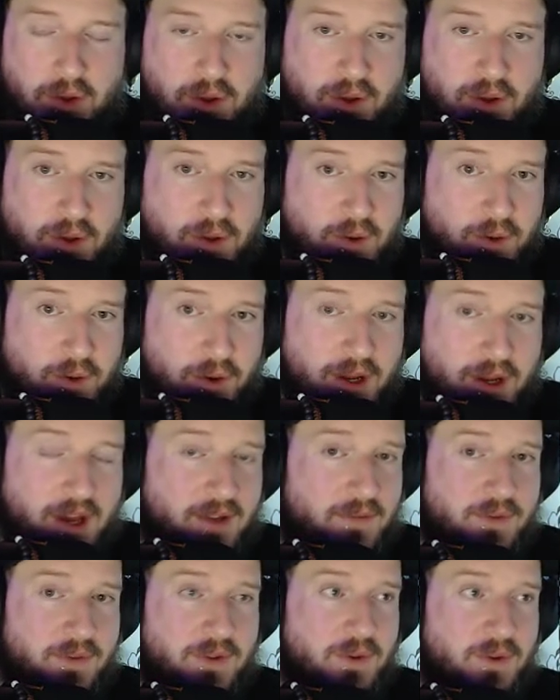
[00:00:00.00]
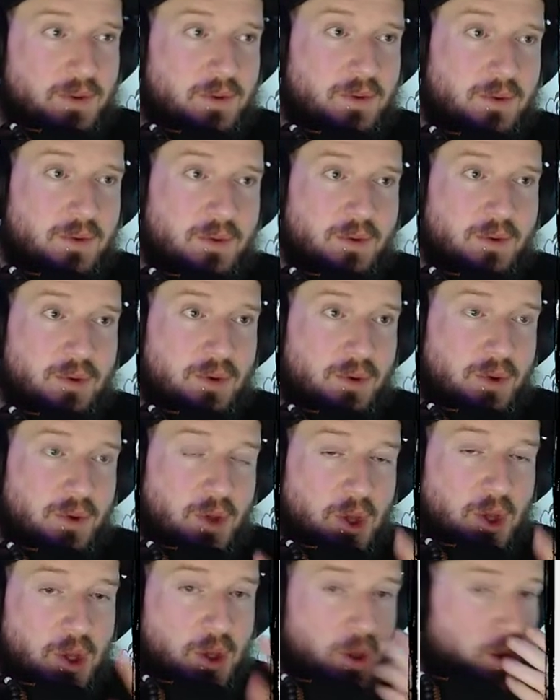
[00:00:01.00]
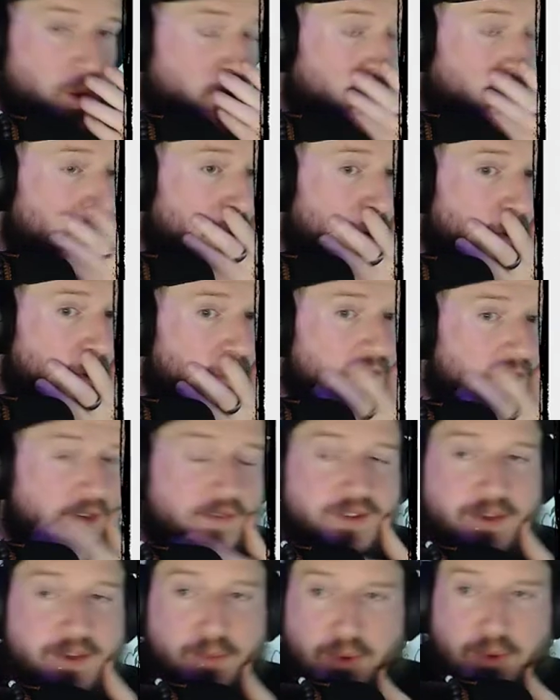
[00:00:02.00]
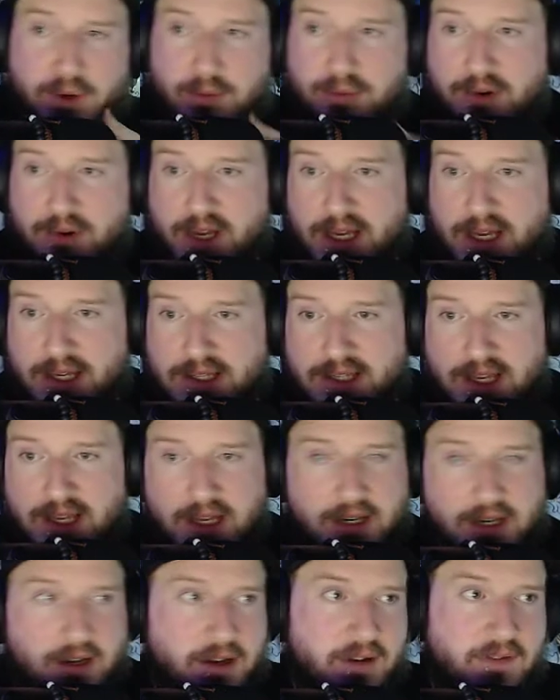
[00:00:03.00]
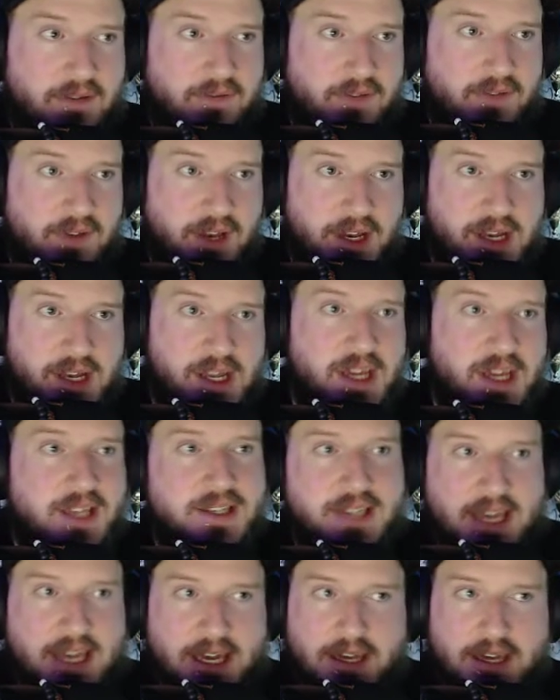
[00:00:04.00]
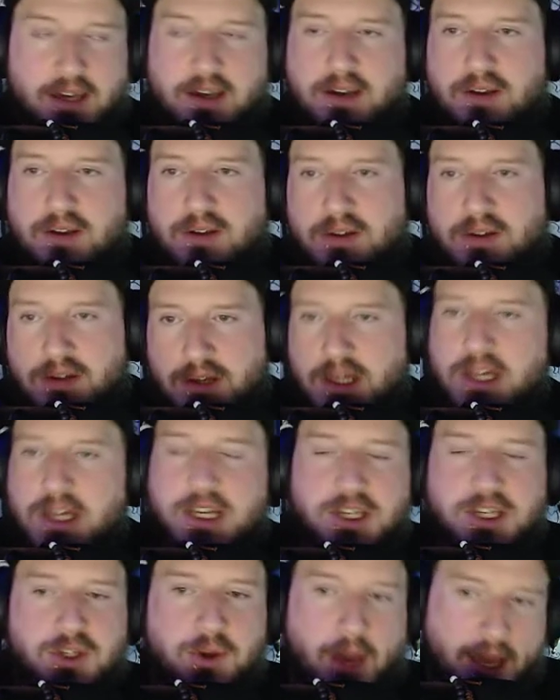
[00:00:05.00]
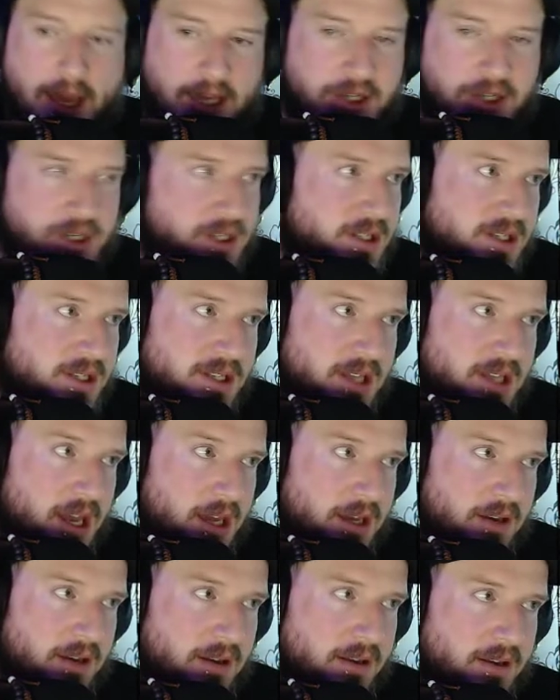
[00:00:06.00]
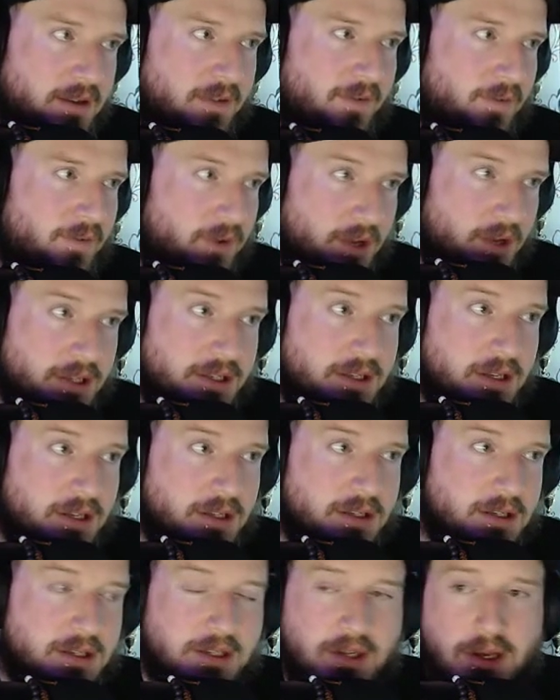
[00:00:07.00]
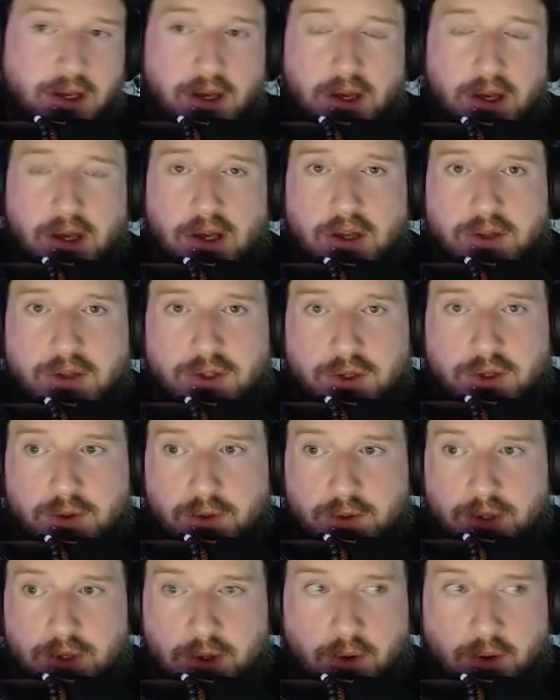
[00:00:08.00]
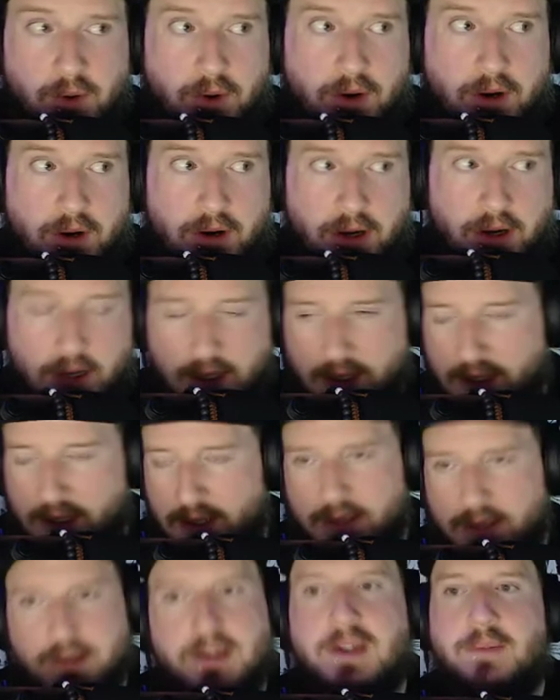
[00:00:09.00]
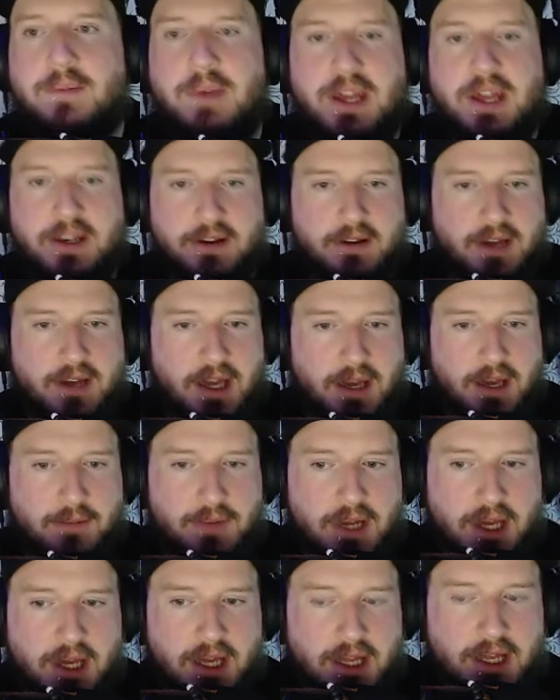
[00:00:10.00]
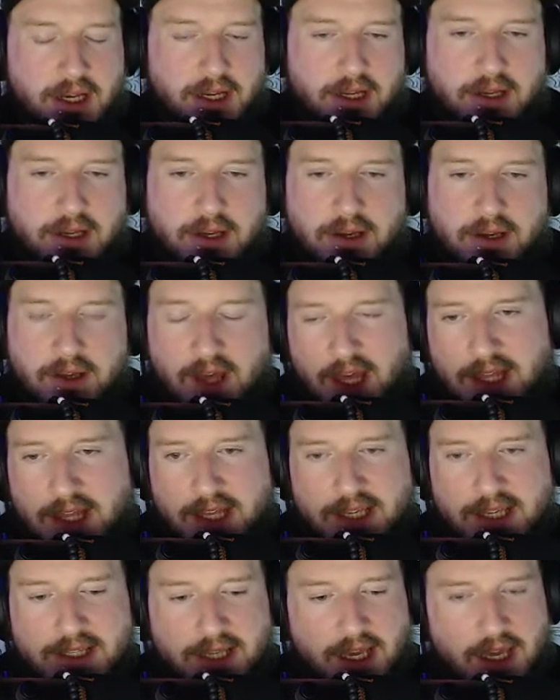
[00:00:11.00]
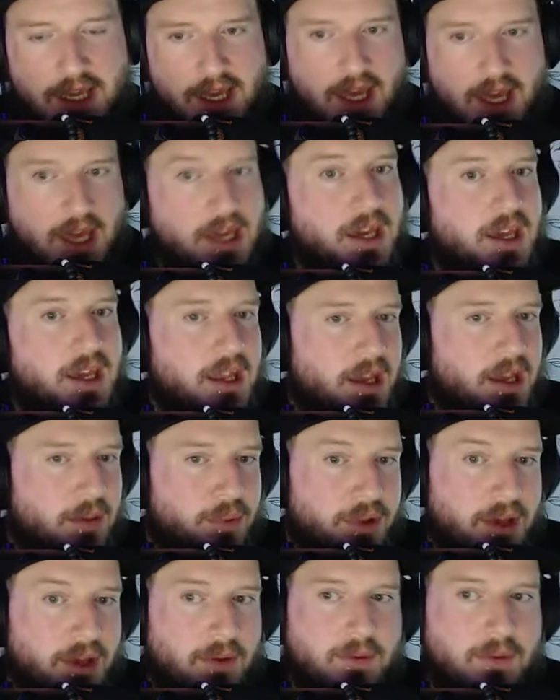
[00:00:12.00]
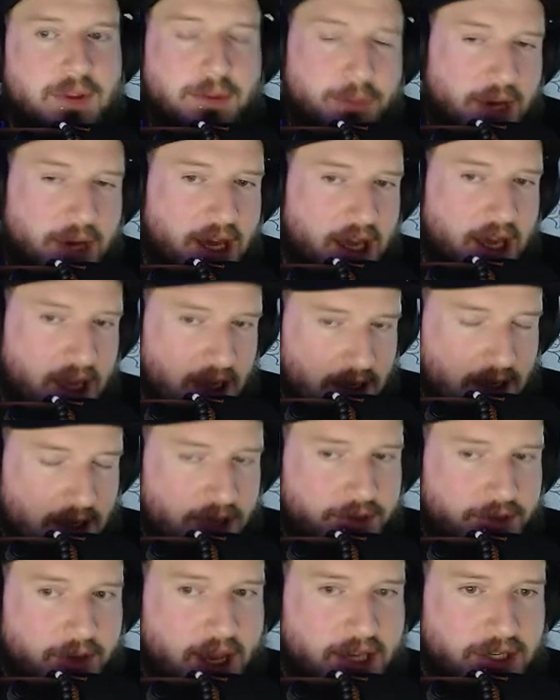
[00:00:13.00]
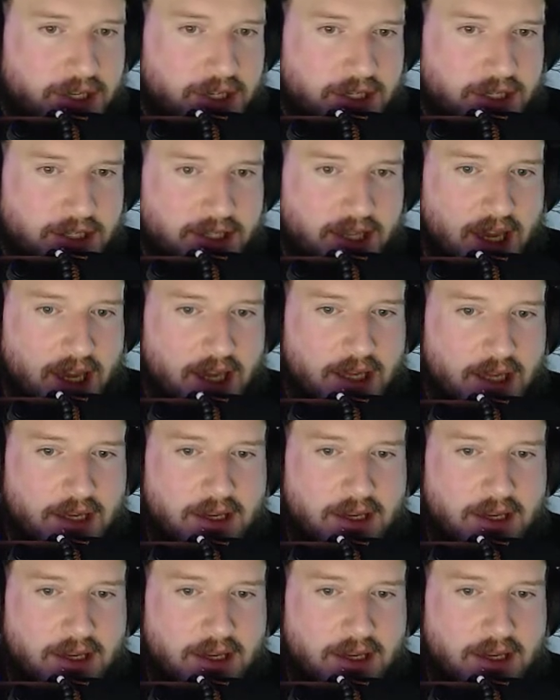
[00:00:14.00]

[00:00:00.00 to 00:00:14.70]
you don't have to if someone brings an unfinity deck an attractions deck for instance to your commander game night and they say hey can i play with my attractions deck